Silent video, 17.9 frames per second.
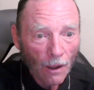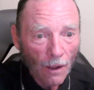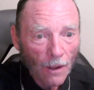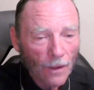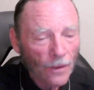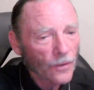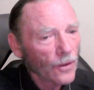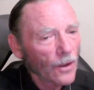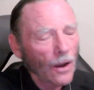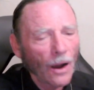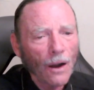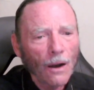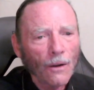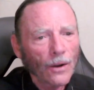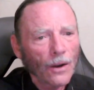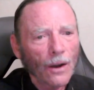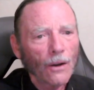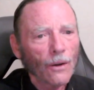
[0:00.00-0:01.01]

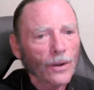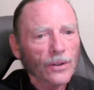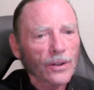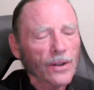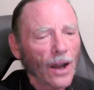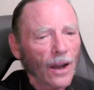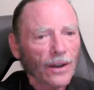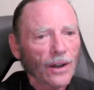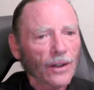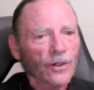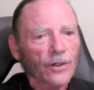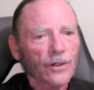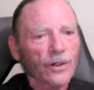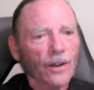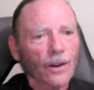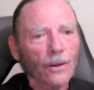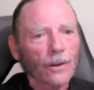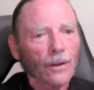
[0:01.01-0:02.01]
No, it's not
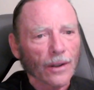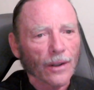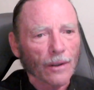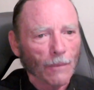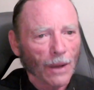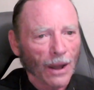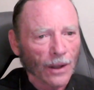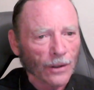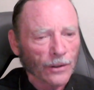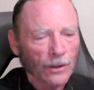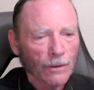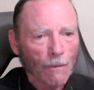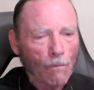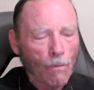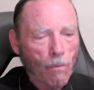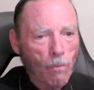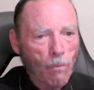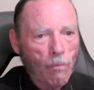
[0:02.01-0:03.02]
necessarily mass.
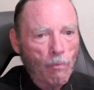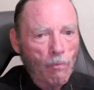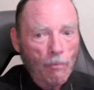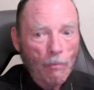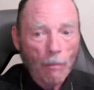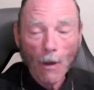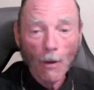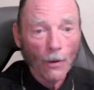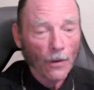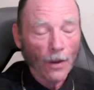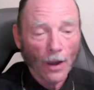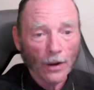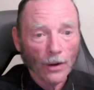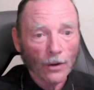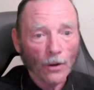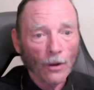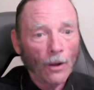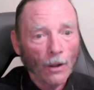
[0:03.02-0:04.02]
No, not
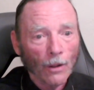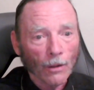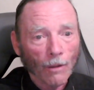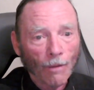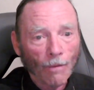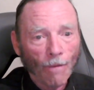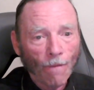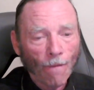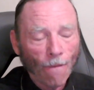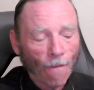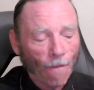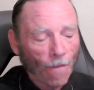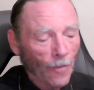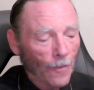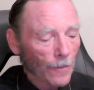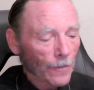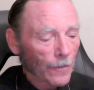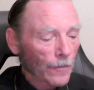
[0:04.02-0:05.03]
at all.
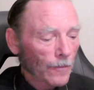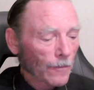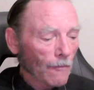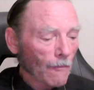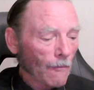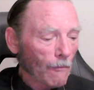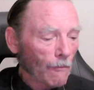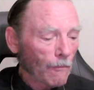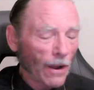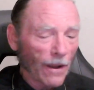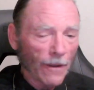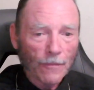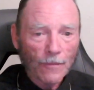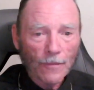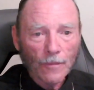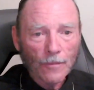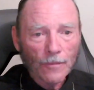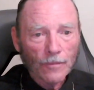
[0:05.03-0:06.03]

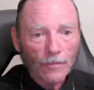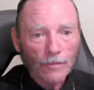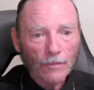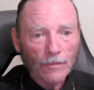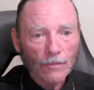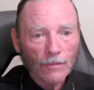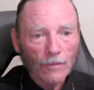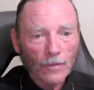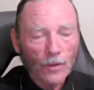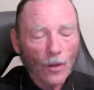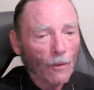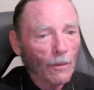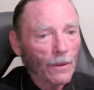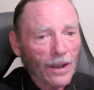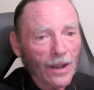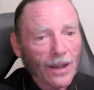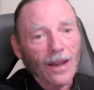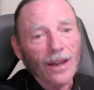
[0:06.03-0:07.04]
But
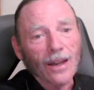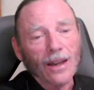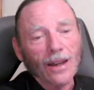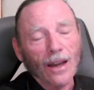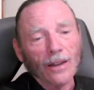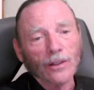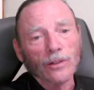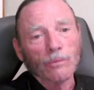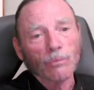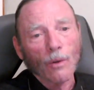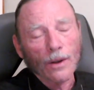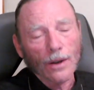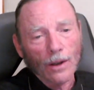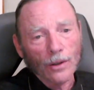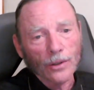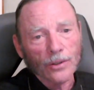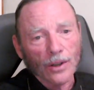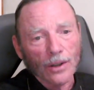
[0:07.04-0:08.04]
nobody can guess what
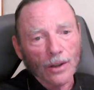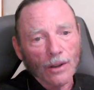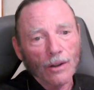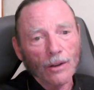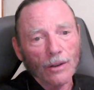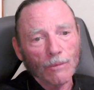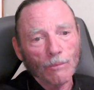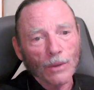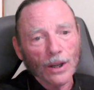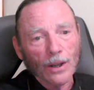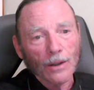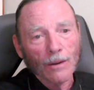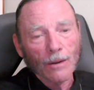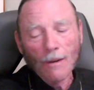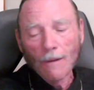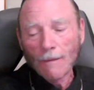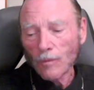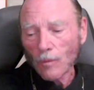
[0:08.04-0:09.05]
else it could be.
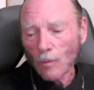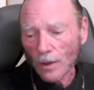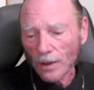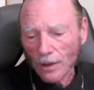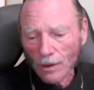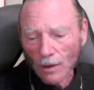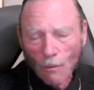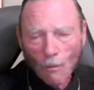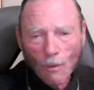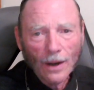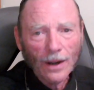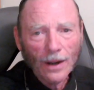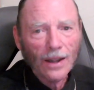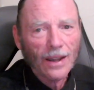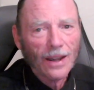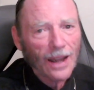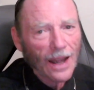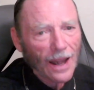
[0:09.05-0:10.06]
Well, you don't want to
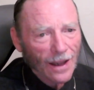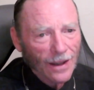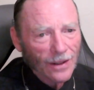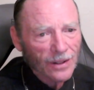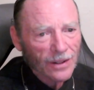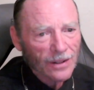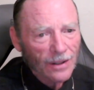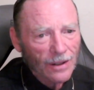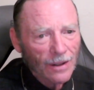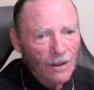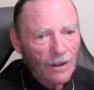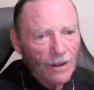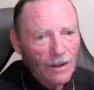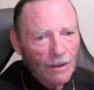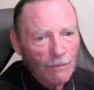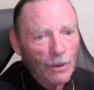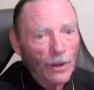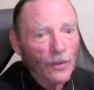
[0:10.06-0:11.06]
guess,
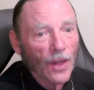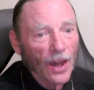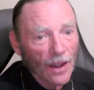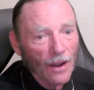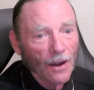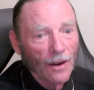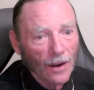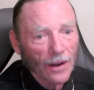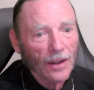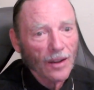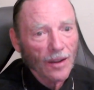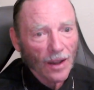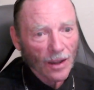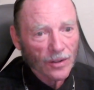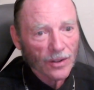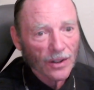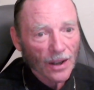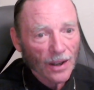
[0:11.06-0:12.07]
but they are
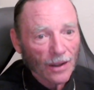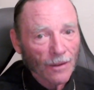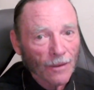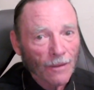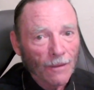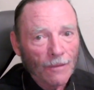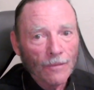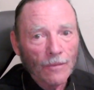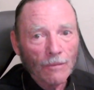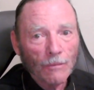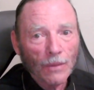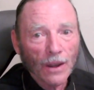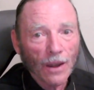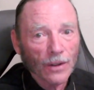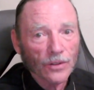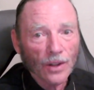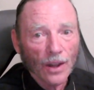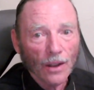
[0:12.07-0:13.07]
guessing,
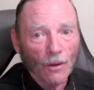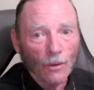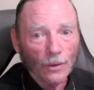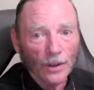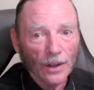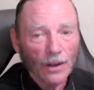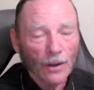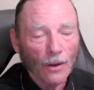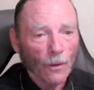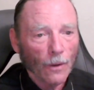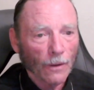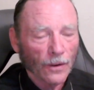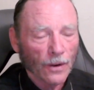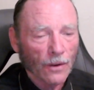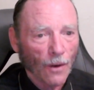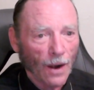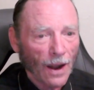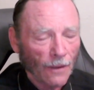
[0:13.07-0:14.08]
because they only know
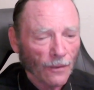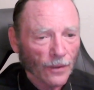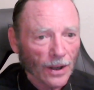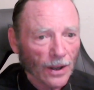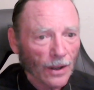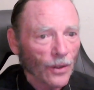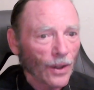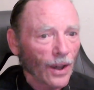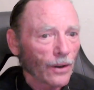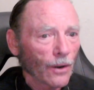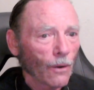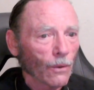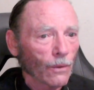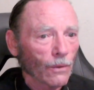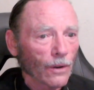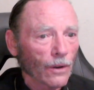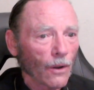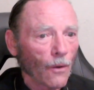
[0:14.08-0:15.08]
of gravity. They
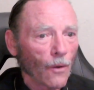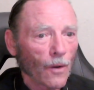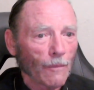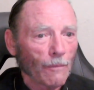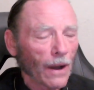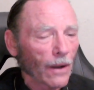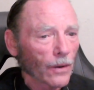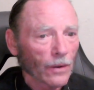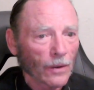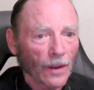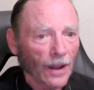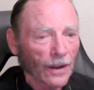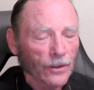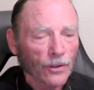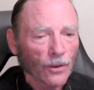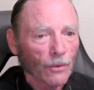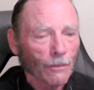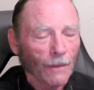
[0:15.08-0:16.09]
don't know about
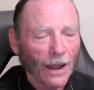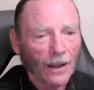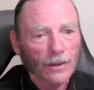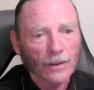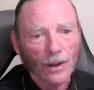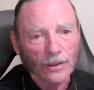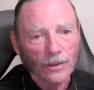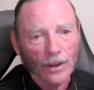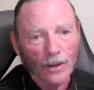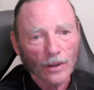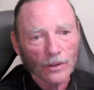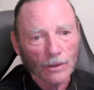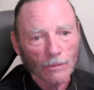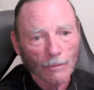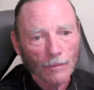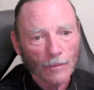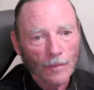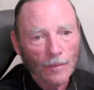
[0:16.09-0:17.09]

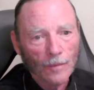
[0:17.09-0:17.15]
electromagnetism.